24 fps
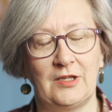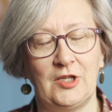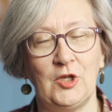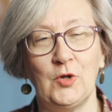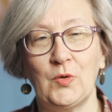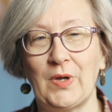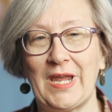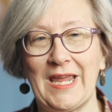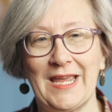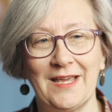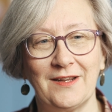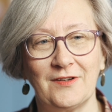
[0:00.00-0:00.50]

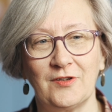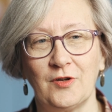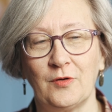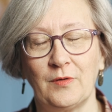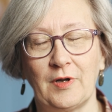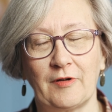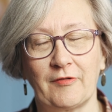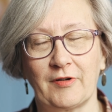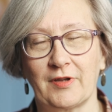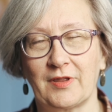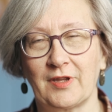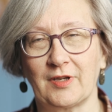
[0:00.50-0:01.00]
You can't know
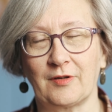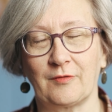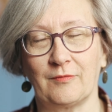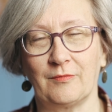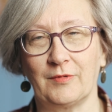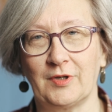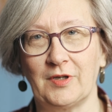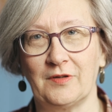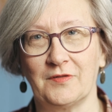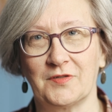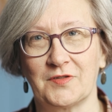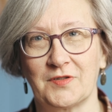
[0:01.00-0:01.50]
everything
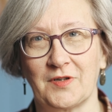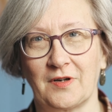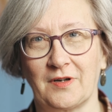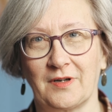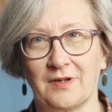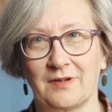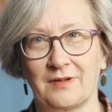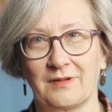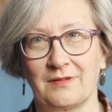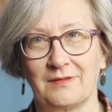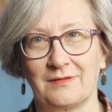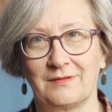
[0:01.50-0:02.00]
when you
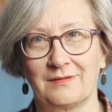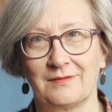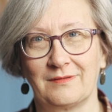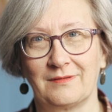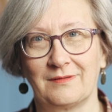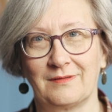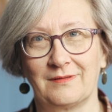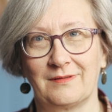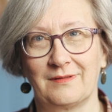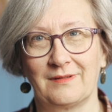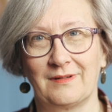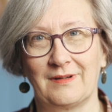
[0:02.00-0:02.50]
start.
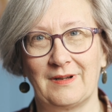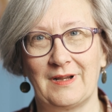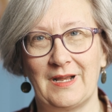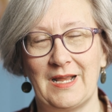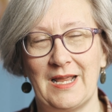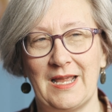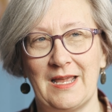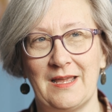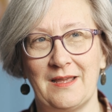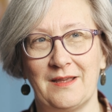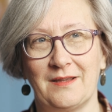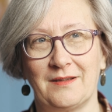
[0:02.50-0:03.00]

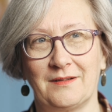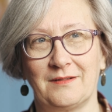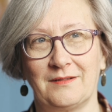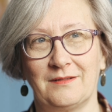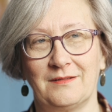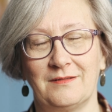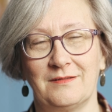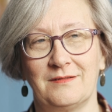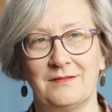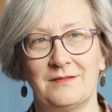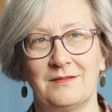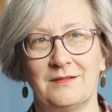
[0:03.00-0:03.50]

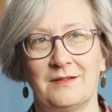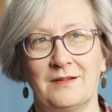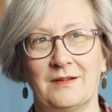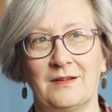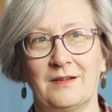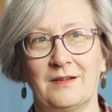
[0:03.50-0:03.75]
And